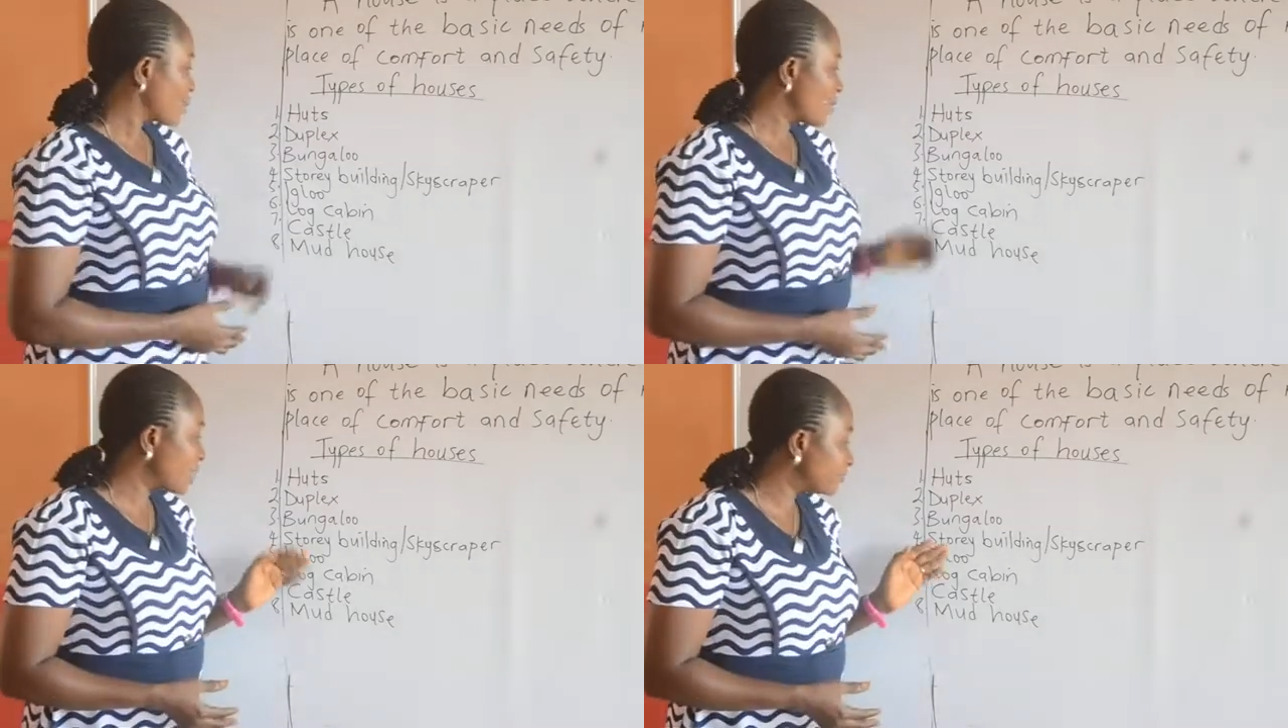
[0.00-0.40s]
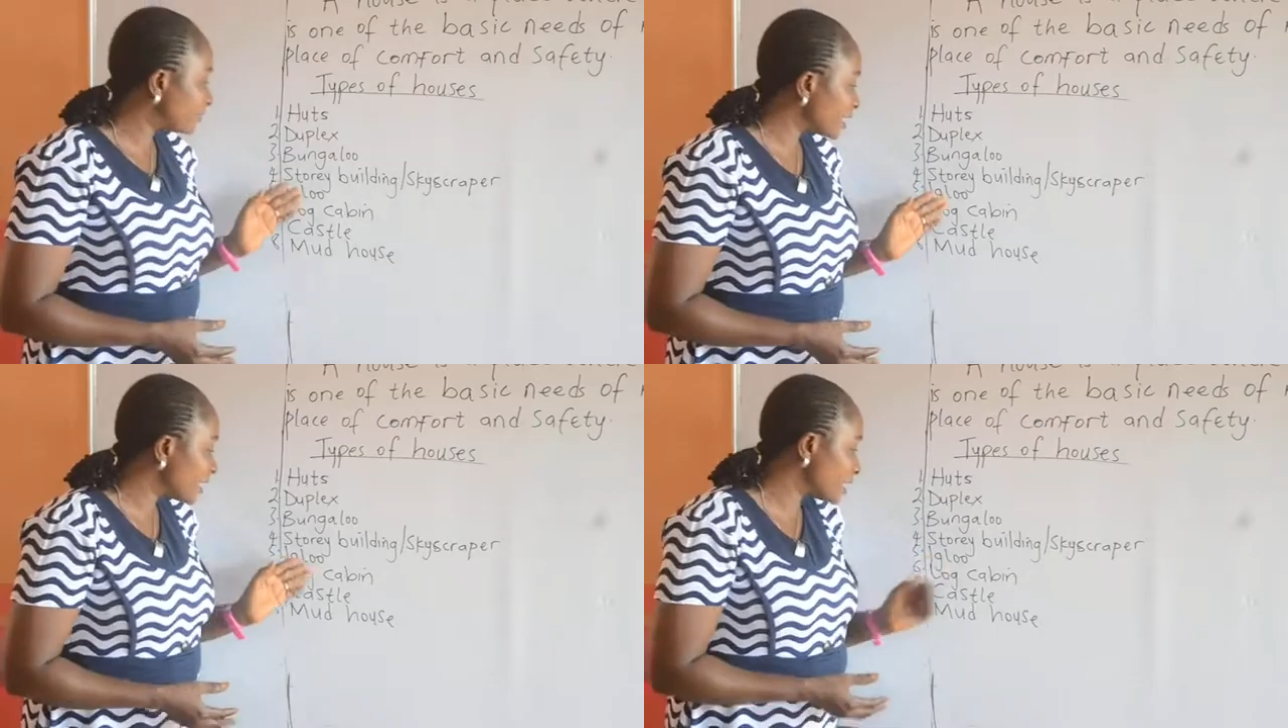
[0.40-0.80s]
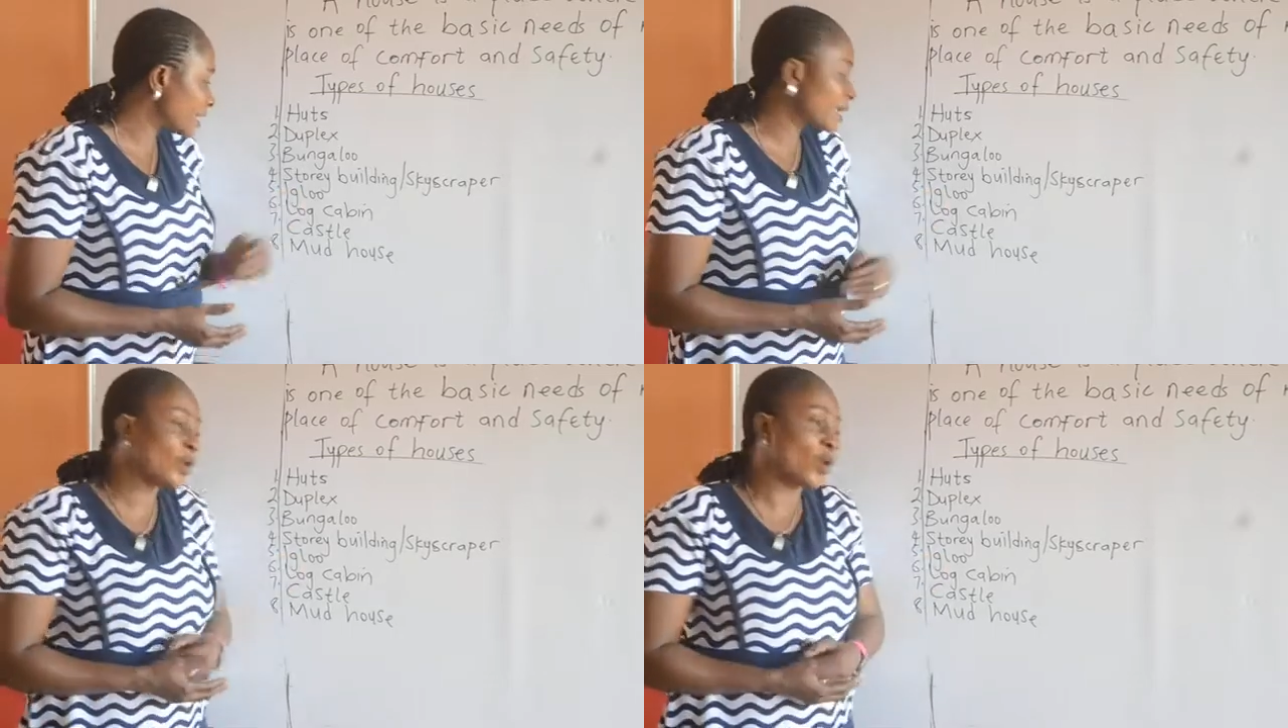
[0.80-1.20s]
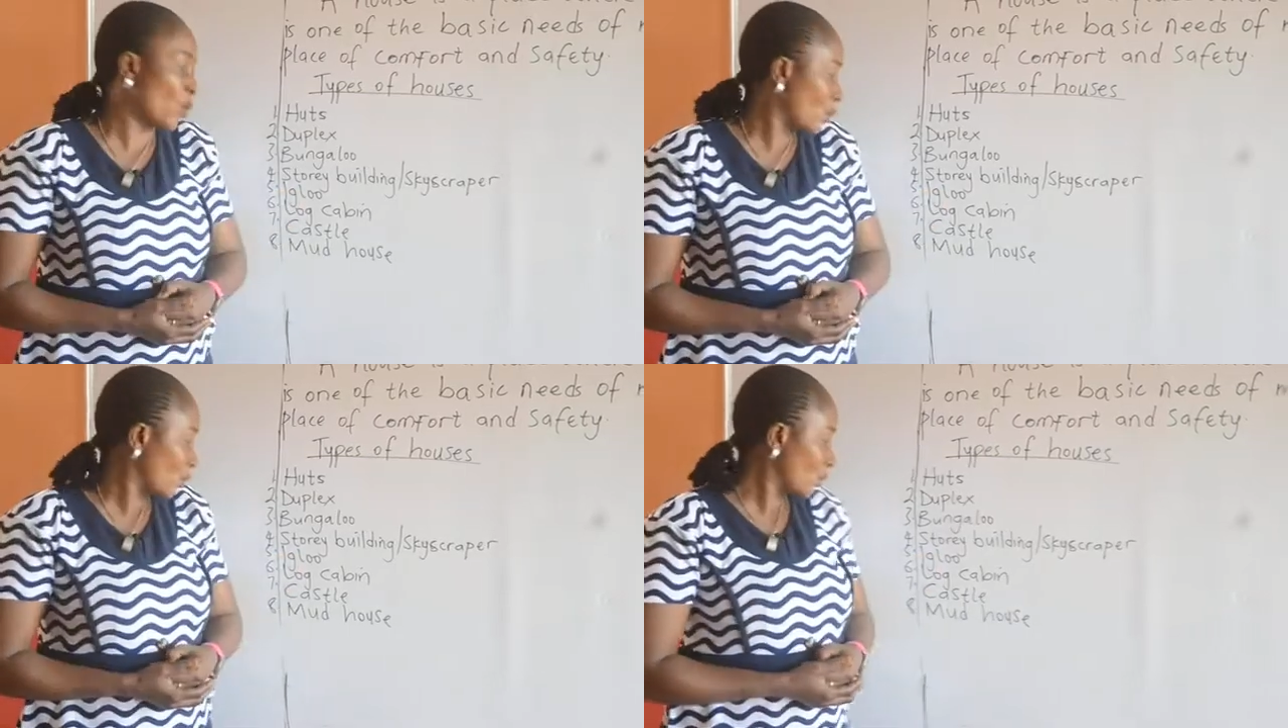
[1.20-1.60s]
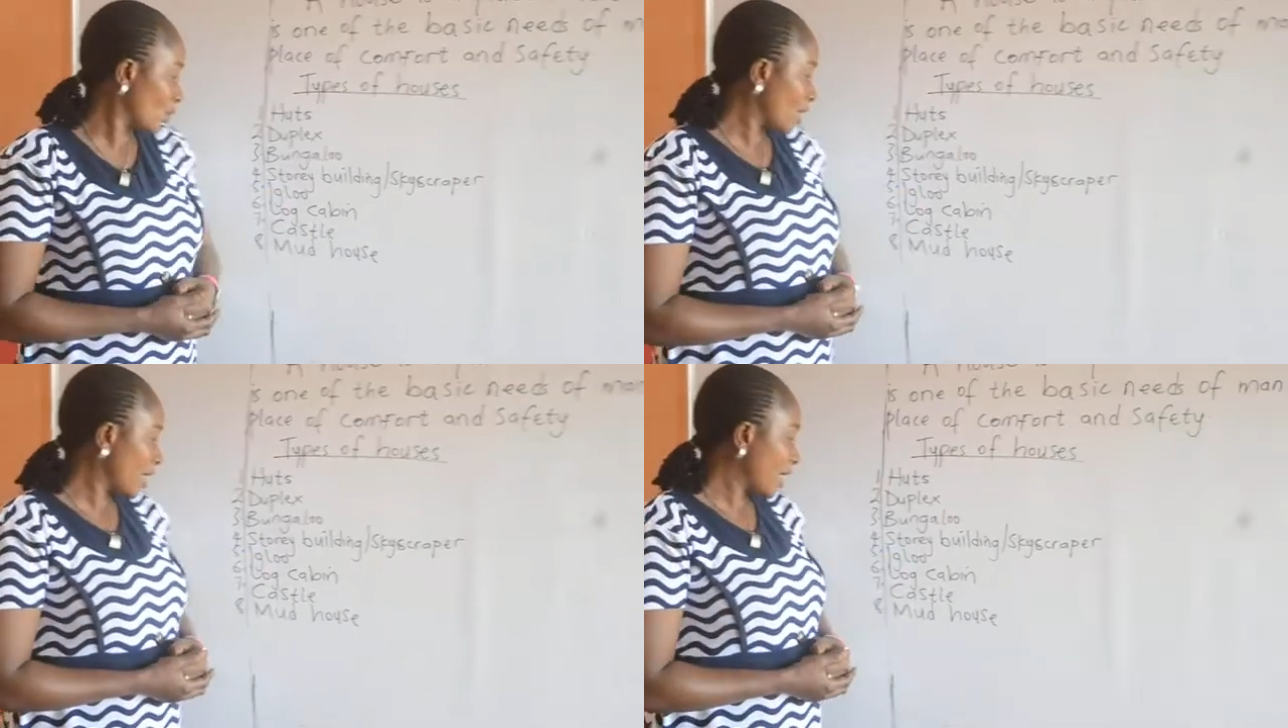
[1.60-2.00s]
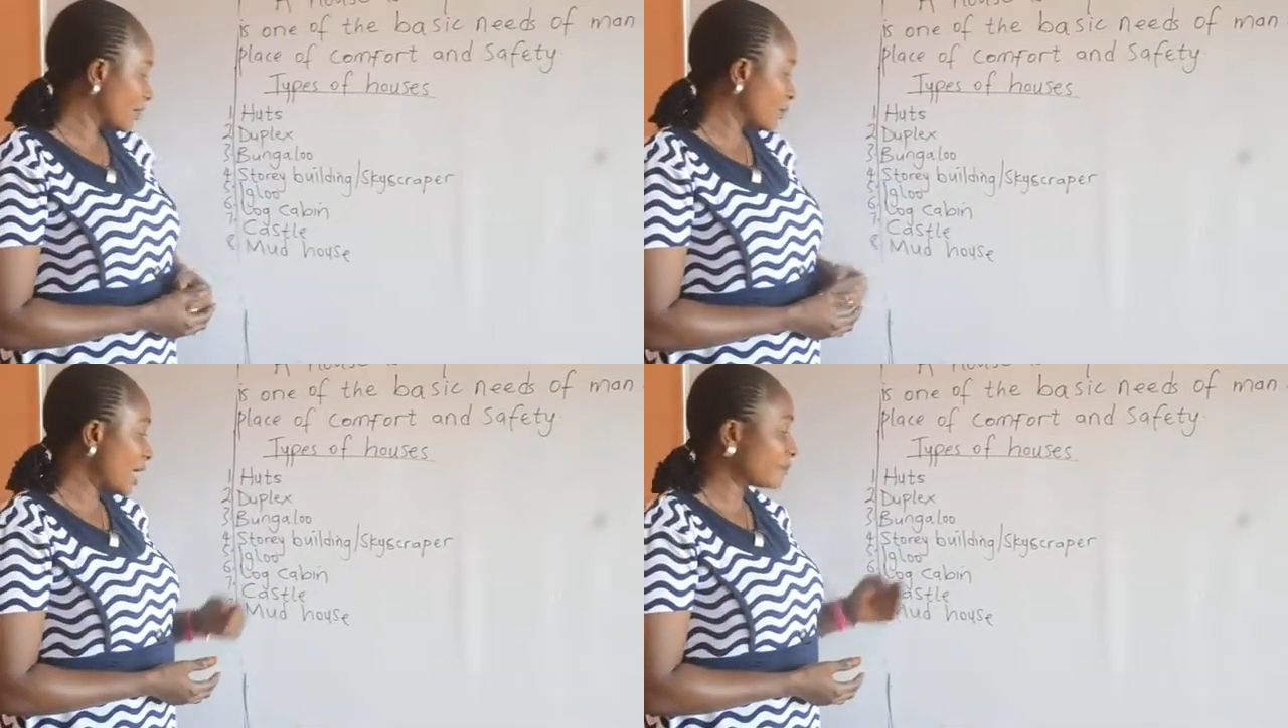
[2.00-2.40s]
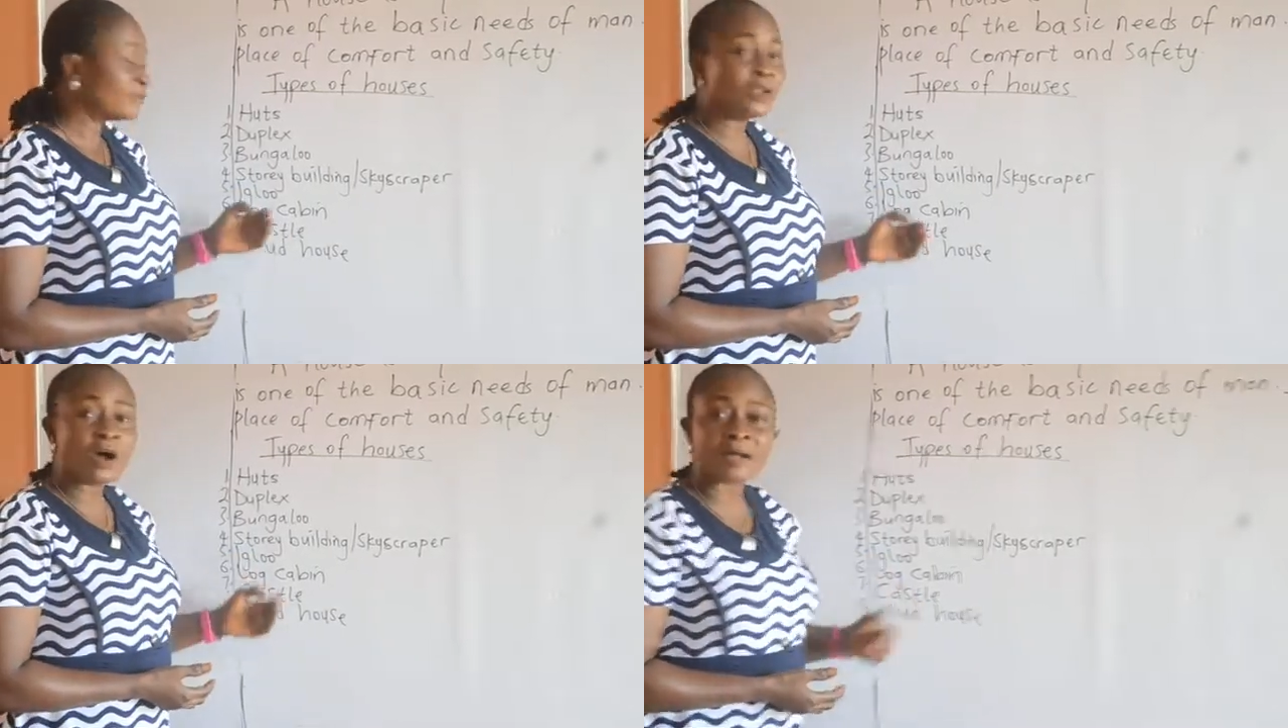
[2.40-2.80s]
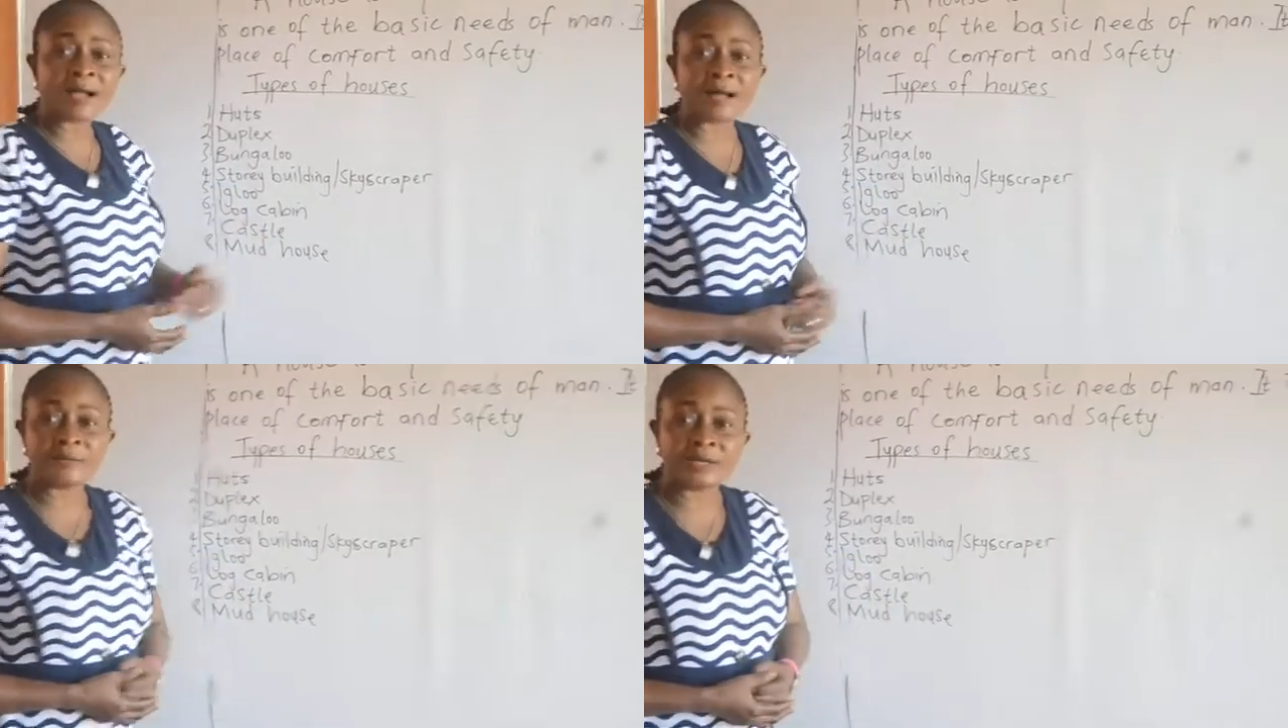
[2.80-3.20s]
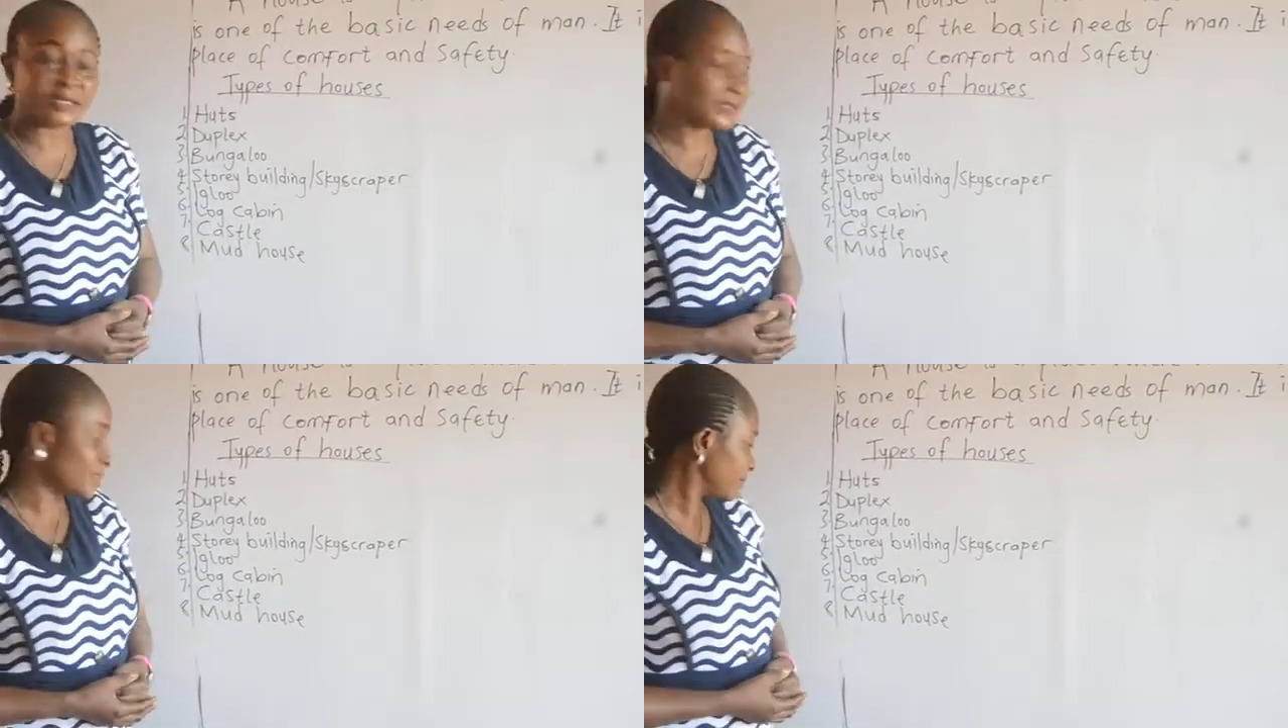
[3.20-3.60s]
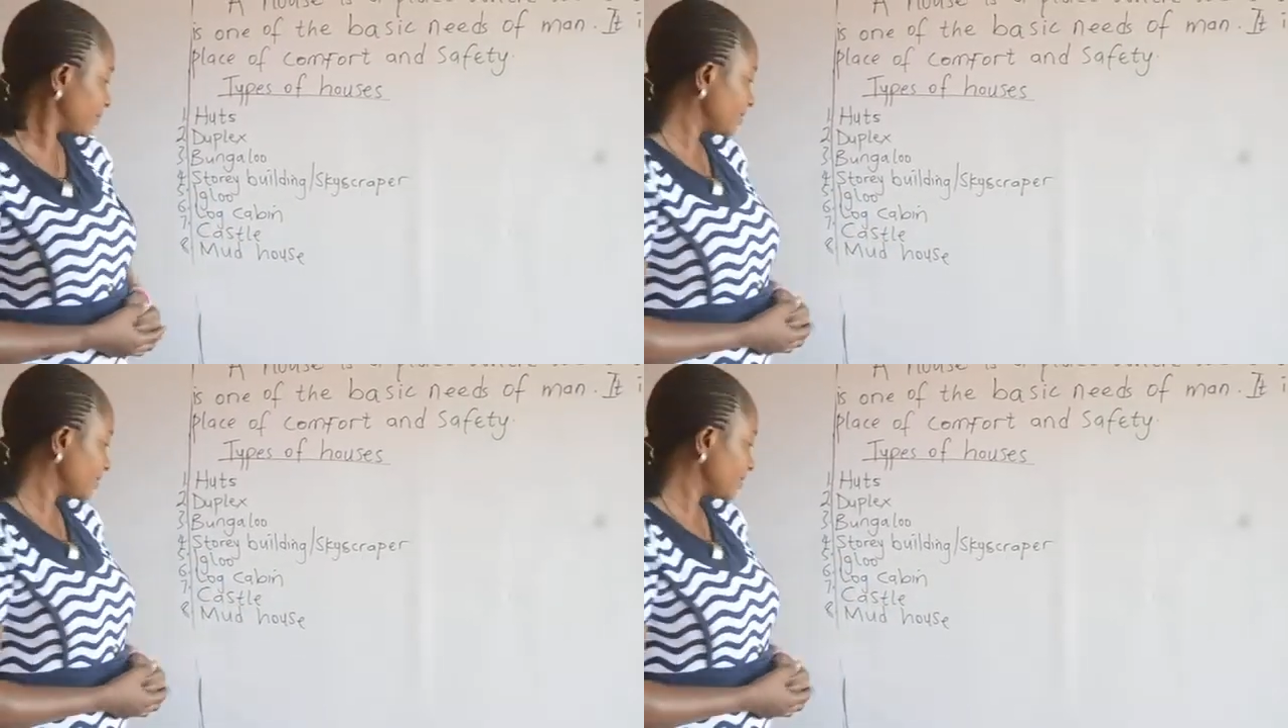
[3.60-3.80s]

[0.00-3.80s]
We have igloo, we have log cabin,